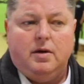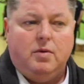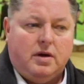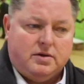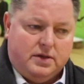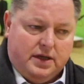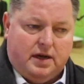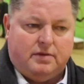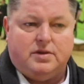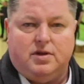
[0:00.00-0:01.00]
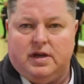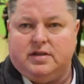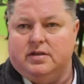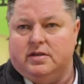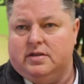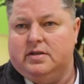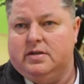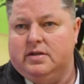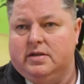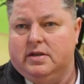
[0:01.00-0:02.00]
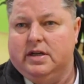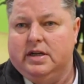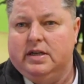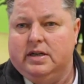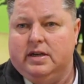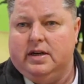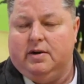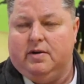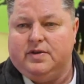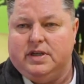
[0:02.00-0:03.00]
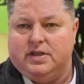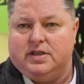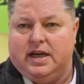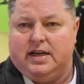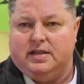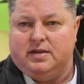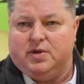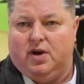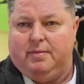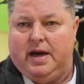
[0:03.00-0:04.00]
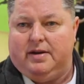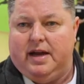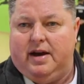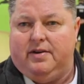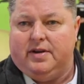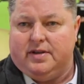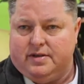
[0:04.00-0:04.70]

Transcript: Well, Tyson's, obviously just taking some time out now, and